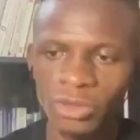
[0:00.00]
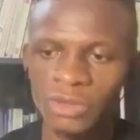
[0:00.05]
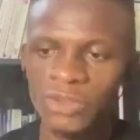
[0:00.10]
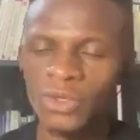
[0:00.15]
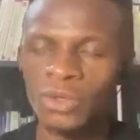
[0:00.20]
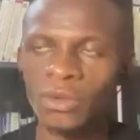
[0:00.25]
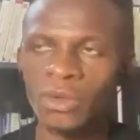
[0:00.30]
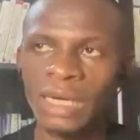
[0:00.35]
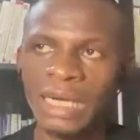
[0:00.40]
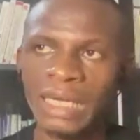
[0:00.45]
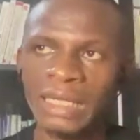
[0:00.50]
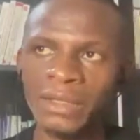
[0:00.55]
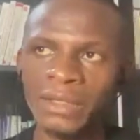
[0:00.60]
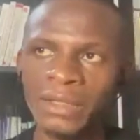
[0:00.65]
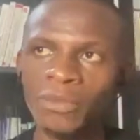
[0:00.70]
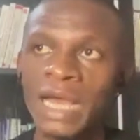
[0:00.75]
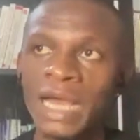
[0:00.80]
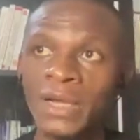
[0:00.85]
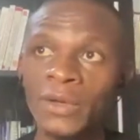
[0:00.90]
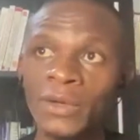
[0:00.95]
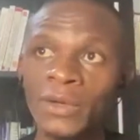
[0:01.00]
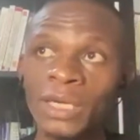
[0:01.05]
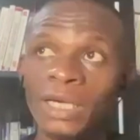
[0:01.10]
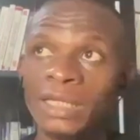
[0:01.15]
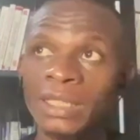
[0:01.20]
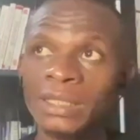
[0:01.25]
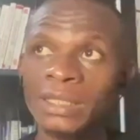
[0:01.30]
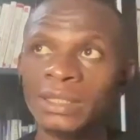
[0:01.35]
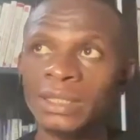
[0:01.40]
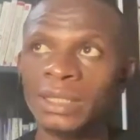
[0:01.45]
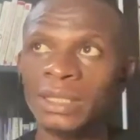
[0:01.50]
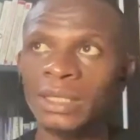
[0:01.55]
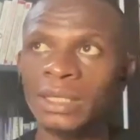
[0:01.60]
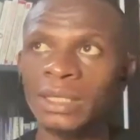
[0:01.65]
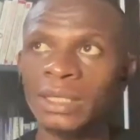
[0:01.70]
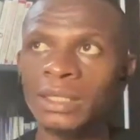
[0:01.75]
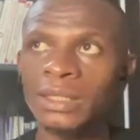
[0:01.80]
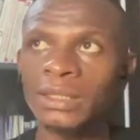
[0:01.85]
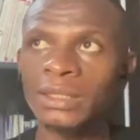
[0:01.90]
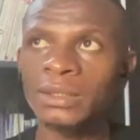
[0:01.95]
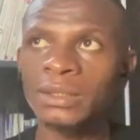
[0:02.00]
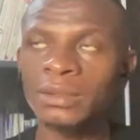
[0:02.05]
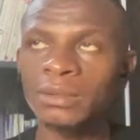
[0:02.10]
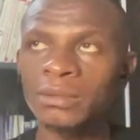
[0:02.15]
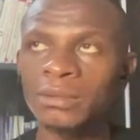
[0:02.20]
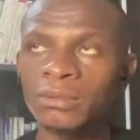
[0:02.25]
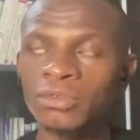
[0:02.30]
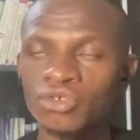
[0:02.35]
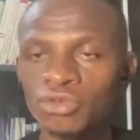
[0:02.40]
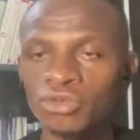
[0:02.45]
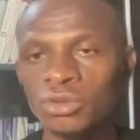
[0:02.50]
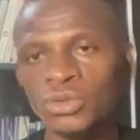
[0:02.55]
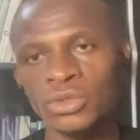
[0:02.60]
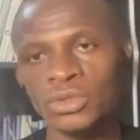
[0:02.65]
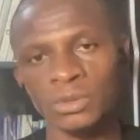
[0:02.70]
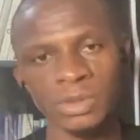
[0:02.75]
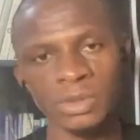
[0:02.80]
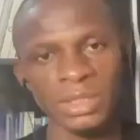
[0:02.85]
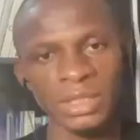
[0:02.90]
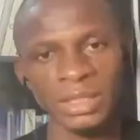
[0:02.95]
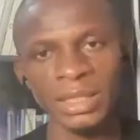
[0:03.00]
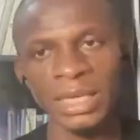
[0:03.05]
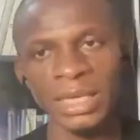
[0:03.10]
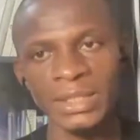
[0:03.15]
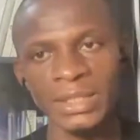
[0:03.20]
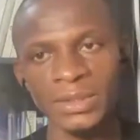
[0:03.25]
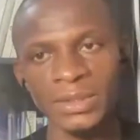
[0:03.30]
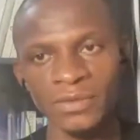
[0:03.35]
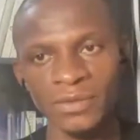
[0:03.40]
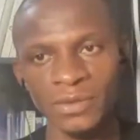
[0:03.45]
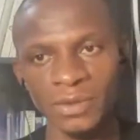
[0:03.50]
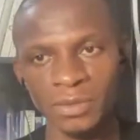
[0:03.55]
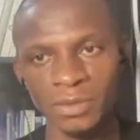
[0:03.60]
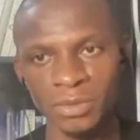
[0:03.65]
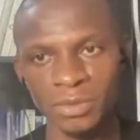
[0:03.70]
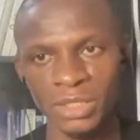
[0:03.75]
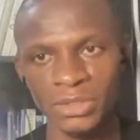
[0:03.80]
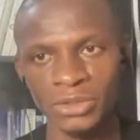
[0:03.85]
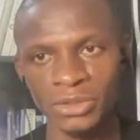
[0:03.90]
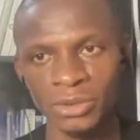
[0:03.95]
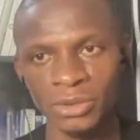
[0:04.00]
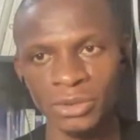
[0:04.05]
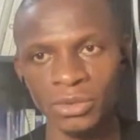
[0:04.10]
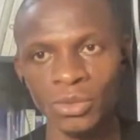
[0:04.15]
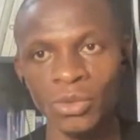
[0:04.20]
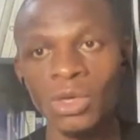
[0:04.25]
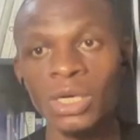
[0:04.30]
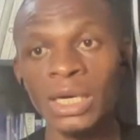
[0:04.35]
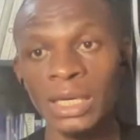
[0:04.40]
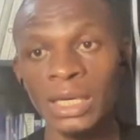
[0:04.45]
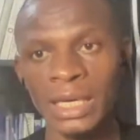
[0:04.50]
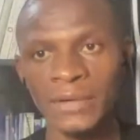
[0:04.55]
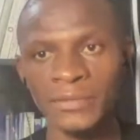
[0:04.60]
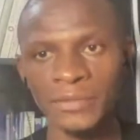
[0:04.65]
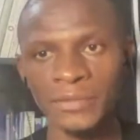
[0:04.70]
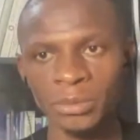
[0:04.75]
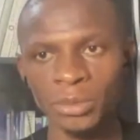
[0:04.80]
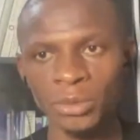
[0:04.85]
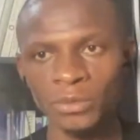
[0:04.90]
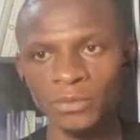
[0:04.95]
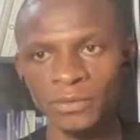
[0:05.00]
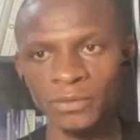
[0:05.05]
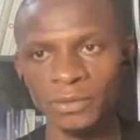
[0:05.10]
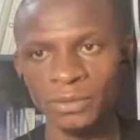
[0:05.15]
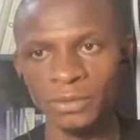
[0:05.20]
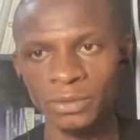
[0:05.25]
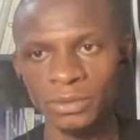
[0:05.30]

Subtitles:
So the way I look at it is through the lens of subtraction. What can I remove?